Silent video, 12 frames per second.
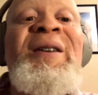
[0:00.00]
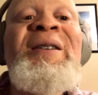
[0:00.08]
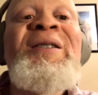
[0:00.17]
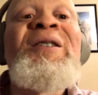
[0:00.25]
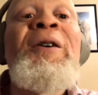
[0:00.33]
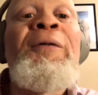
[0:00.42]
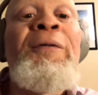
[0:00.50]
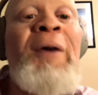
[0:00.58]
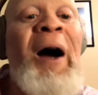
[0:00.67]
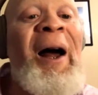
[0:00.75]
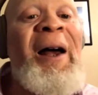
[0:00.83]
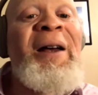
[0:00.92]
these
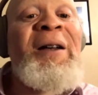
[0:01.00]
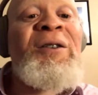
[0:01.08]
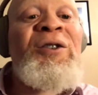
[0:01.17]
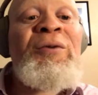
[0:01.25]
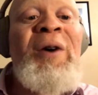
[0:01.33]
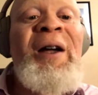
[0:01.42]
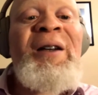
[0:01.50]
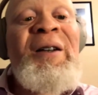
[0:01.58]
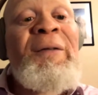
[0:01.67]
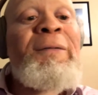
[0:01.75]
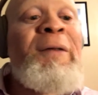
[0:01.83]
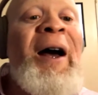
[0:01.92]
divides, right?
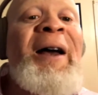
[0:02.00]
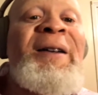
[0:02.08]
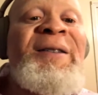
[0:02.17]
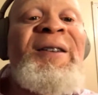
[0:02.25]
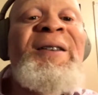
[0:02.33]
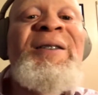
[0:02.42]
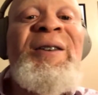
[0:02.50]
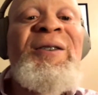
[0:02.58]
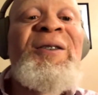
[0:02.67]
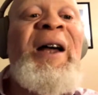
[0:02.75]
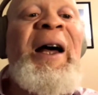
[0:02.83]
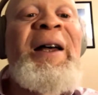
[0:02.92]
Divides in
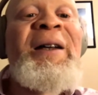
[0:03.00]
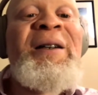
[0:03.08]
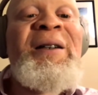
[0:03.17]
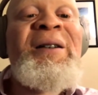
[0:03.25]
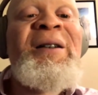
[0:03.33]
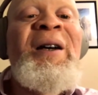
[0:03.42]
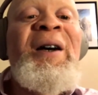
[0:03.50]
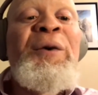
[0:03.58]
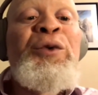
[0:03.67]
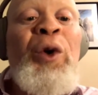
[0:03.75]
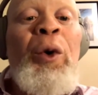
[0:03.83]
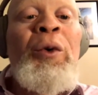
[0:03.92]
society.
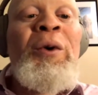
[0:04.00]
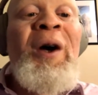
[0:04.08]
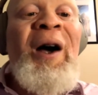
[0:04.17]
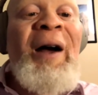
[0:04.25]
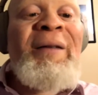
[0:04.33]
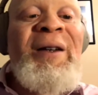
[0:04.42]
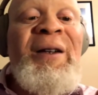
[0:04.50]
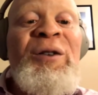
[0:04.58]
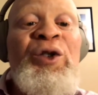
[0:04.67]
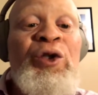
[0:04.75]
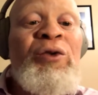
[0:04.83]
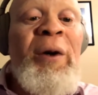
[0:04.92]
So I mean,
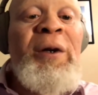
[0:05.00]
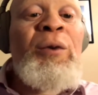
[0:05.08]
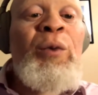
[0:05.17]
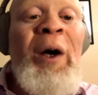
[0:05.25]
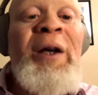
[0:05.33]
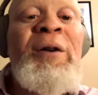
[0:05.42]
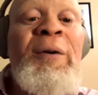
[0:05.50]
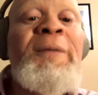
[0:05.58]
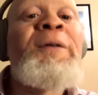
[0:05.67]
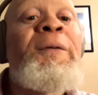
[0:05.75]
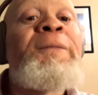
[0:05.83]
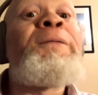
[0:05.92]
straight away, you're
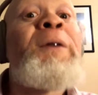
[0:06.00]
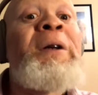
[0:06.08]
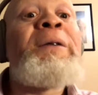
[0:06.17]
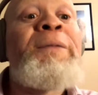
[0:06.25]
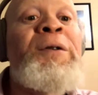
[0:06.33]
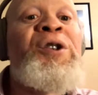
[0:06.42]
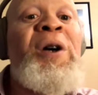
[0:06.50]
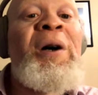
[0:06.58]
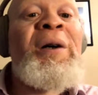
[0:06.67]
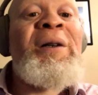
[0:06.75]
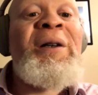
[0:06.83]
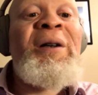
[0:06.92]
you're feeling for
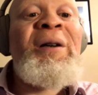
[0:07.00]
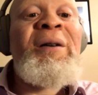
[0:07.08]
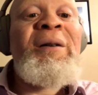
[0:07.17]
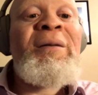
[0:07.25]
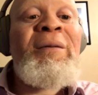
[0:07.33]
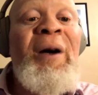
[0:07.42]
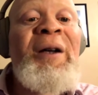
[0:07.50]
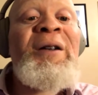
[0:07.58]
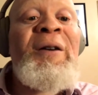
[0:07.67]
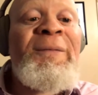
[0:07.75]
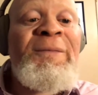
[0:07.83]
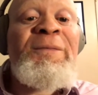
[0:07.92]
Charlie, right?
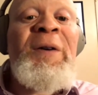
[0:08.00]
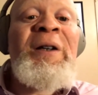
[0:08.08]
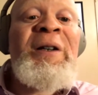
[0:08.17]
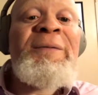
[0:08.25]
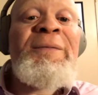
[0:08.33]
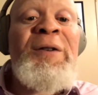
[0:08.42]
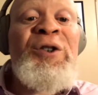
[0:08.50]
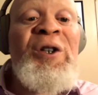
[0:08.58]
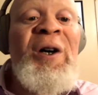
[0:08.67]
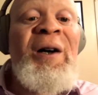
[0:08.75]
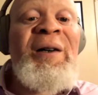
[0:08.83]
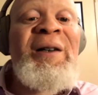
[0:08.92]
You're feeling for
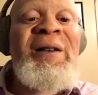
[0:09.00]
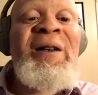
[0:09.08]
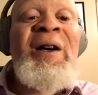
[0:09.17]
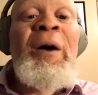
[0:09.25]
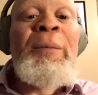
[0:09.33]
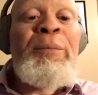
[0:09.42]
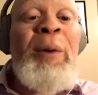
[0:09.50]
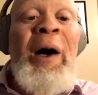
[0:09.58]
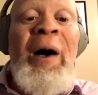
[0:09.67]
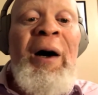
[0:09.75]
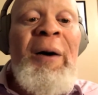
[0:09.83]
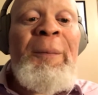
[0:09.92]
Charlie,
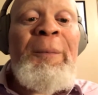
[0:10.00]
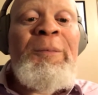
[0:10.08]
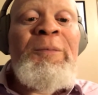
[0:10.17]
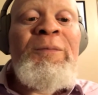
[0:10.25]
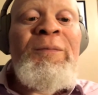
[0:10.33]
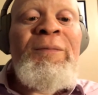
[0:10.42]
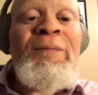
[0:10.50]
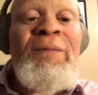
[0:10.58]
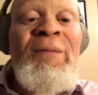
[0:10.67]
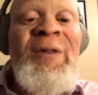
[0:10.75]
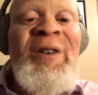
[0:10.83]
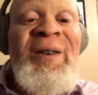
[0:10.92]
but
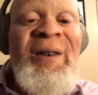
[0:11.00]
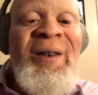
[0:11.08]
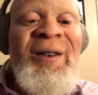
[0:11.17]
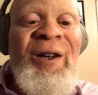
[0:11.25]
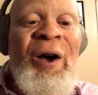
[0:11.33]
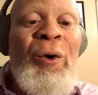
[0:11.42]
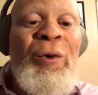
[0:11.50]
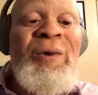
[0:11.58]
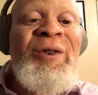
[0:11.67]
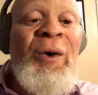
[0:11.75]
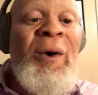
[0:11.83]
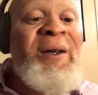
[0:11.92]
you
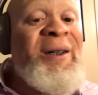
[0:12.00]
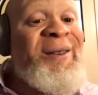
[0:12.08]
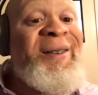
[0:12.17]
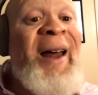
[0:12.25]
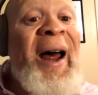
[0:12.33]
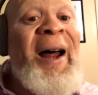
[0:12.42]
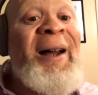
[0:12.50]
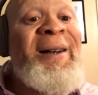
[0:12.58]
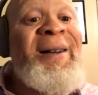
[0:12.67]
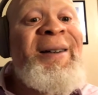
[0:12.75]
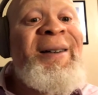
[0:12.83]
also understand